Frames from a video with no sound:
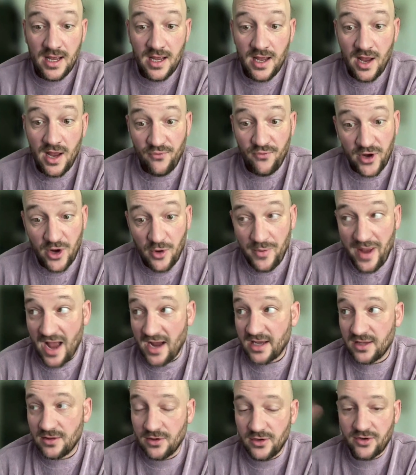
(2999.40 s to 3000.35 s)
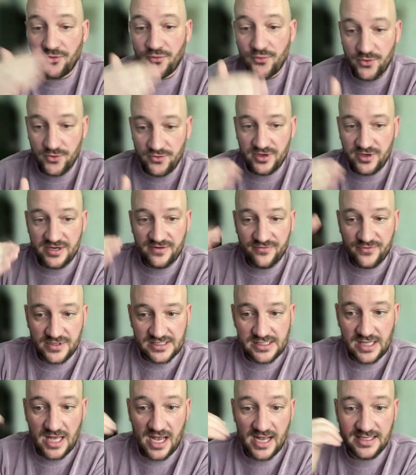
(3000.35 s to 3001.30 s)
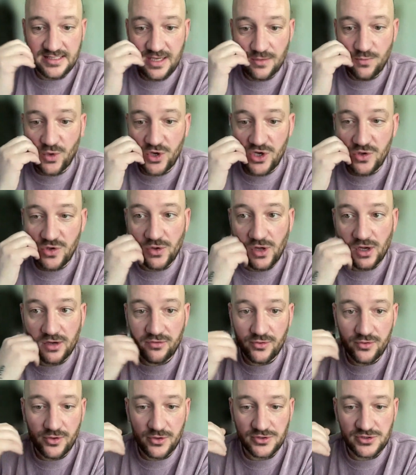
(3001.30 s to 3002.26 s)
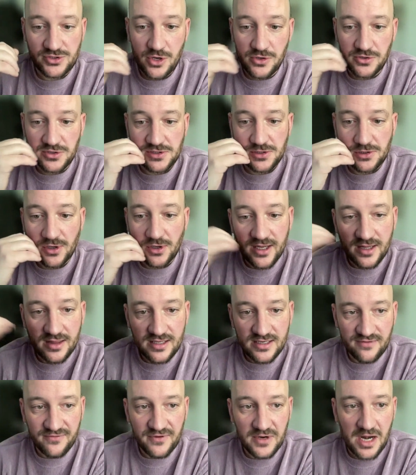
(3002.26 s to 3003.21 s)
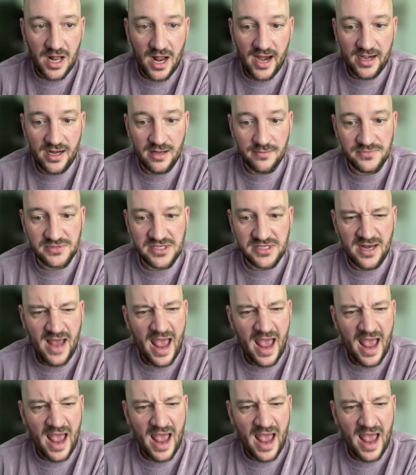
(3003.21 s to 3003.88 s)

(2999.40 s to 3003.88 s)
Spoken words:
If we go back and look through the different slides, and when you look through those notes, look at the different items and